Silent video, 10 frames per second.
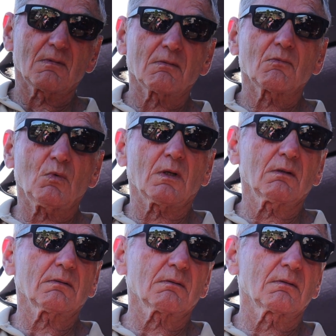
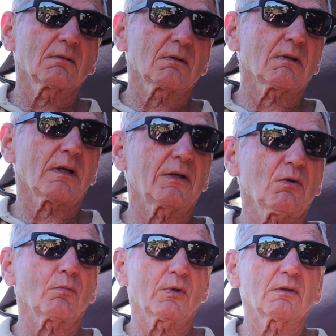Well, I
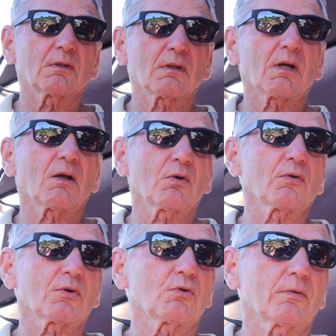know, but I'll
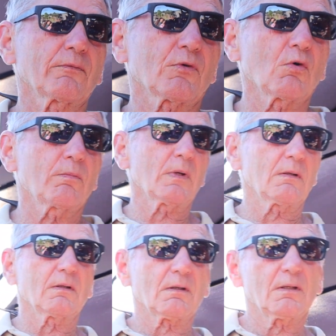loan it to him. Okay,
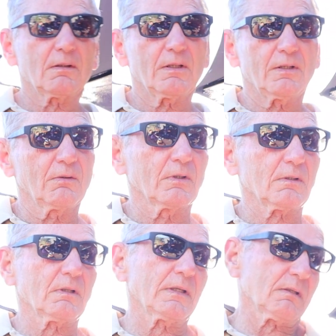he can have it back. And he'll
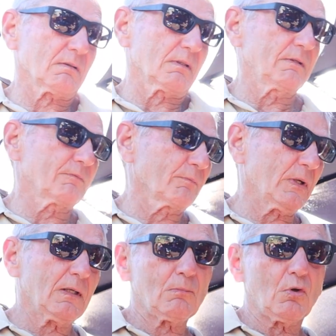look like He's from
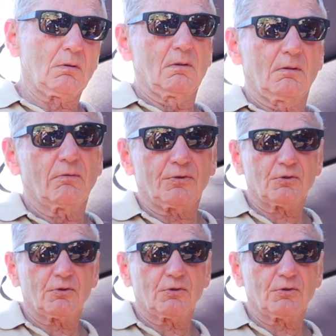Panama. Oh, there